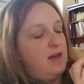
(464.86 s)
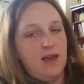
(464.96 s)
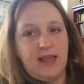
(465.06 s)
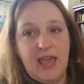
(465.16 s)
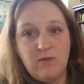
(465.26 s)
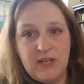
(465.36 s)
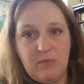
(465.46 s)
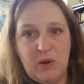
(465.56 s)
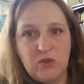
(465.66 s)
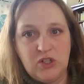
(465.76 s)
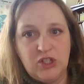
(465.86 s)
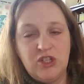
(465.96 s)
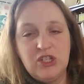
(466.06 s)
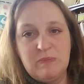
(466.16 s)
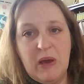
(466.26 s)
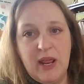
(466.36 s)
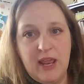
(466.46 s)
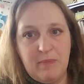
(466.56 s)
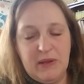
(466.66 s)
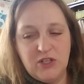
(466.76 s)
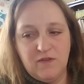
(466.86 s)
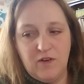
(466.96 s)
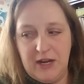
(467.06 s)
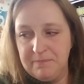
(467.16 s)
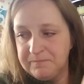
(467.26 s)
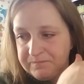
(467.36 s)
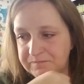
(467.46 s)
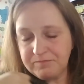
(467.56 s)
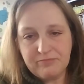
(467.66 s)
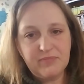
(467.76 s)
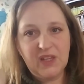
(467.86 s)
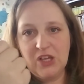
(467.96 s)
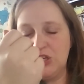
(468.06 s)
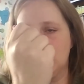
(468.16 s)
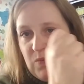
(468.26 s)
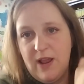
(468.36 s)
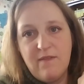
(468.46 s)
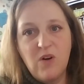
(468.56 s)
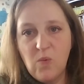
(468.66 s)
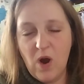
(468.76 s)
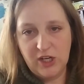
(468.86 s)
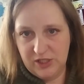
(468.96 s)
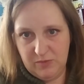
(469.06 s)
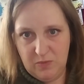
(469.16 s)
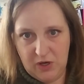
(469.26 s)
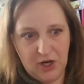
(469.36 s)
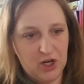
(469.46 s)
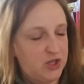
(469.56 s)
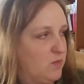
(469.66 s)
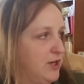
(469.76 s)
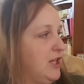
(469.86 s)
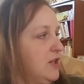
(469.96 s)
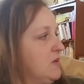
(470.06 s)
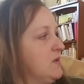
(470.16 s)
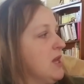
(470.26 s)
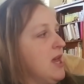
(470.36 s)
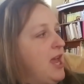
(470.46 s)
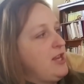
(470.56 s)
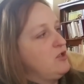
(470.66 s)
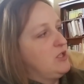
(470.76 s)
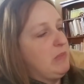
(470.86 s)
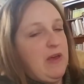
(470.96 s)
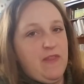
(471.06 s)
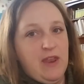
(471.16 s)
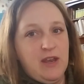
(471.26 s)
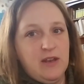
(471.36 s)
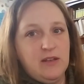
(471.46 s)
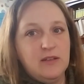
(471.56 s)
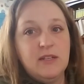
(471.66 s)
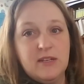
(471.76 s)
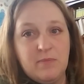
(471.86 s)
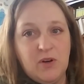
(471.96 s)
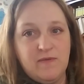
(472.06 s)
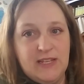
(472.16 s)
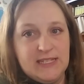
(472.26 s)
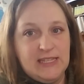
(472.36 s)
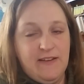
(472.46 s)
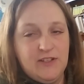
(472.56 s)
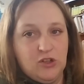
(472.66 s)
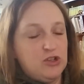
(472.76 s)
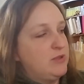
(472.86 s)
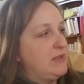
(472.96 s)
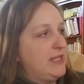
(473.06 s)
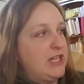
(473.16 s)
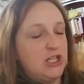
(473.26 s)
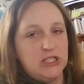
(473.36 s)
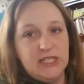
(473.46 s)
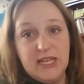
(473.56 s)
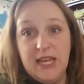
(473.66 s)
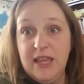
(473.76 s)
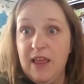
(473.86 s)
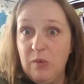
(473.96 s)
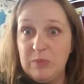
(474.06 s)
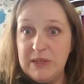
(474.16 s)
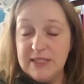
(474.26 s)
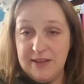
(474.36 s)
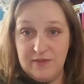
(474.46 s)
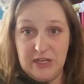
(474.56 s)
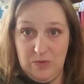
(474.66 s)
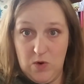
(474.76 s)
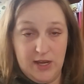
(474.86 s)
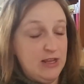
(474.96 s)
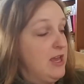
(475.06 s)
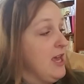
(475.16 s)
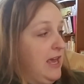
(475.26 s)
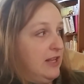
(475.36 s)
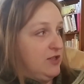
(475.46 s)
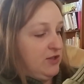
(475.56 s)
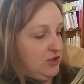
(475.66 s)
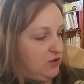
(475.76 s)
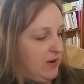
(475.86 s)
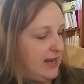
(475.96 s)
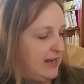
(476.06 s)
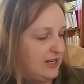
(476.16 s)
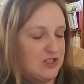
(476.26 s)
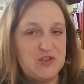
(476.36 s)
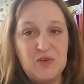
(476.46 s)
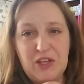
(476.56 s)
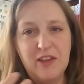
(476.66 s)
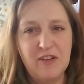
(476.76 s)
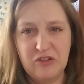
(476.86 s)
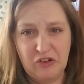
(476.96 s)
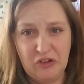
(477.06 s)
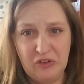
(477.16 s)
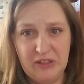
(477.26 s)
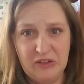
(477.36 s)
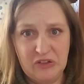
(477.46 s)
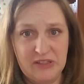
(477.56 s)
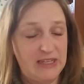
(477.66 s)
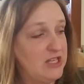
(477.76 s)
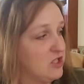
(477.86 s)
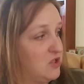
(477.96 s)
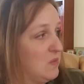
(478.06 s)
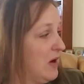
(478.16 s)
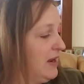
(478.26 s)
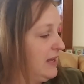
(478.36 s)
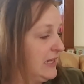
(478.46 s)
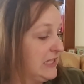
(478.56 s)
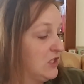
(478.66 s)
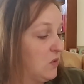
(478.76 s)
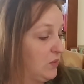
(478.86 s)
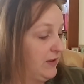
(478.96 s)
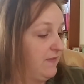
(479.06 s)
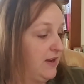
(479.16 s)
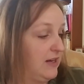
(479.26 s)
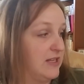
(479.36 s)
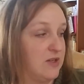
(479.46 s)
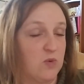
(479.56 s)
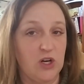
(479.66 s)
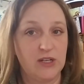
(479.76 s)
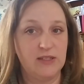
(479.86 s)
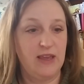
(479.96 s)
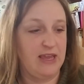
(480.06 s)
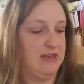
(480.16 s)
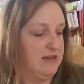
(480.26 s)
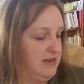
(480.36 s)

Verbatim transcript: a countdown poster. So you just put it in a picture frame, use whatever washable marker you want to use, and you just put the number of days left till Christmas here. Today, that would be 71. And so you just write it in. So you can give it as early or as late as you want, and it's totally fine because it works, okay?